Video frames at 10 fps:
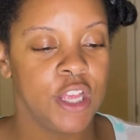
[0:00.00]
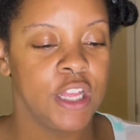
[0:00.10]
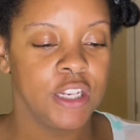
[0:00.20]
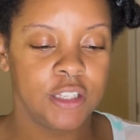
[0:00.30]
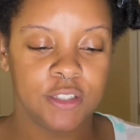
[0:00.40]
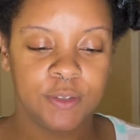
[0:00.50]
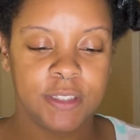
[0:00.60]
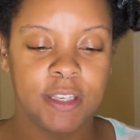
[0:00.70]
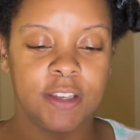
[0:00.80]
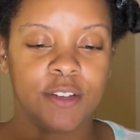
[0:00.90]

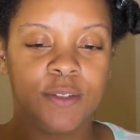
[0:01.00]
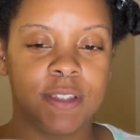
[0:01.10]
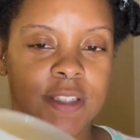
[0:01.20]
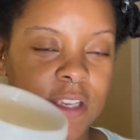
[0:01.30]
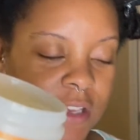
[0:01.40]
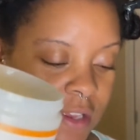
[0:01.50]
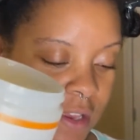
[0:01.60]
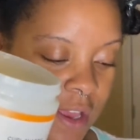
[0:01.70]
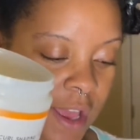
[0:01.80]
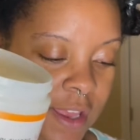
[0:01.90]
loosey goosey.
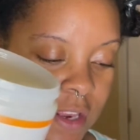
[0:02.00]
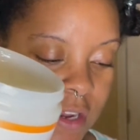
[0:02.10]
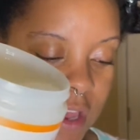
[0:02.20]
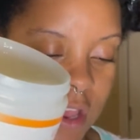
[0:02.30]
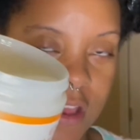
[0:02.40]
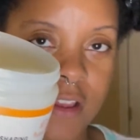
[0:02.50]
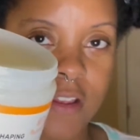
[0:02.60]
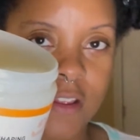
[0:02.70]
I cannot